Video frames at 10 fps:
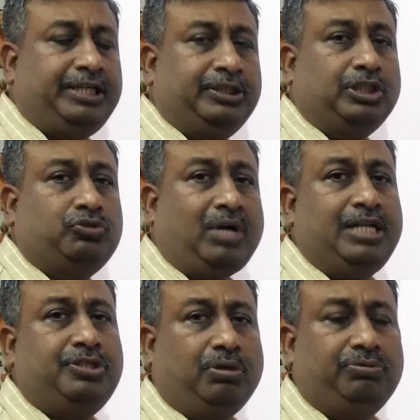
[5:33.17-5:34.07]
in the
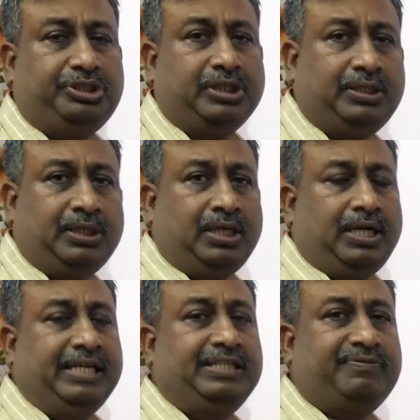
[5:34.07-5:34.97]
soil solution
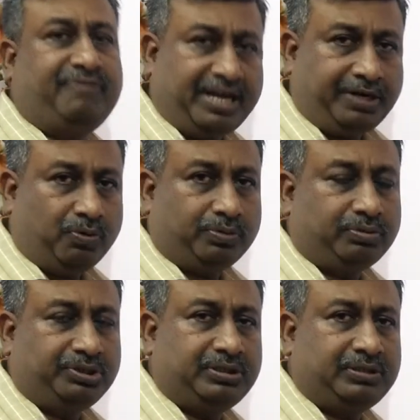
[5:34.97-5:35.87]
is very low
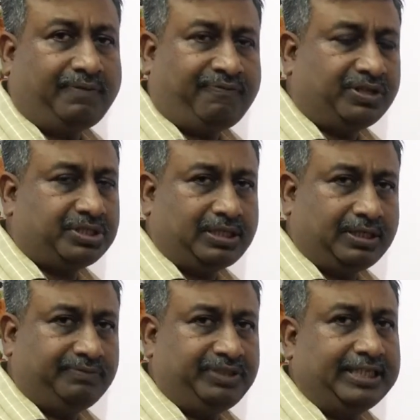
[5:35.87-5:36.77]
so this is the first
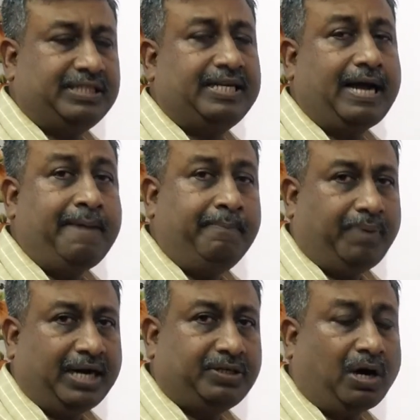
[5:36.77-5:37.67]
uh, we can say
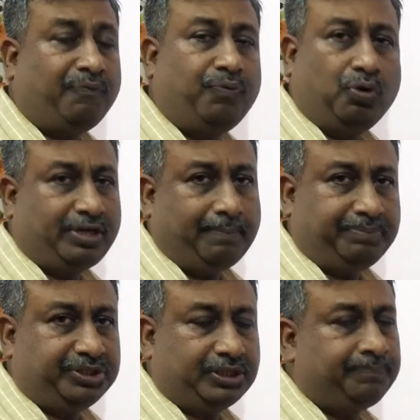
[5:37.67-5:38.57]
impact of low
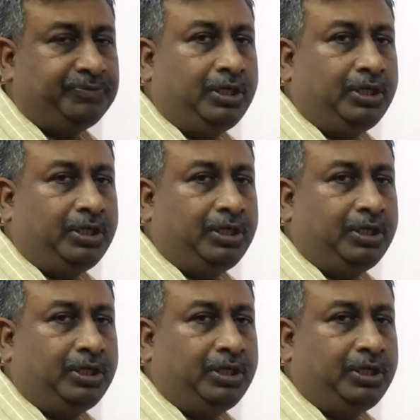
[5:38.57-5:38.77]
temperature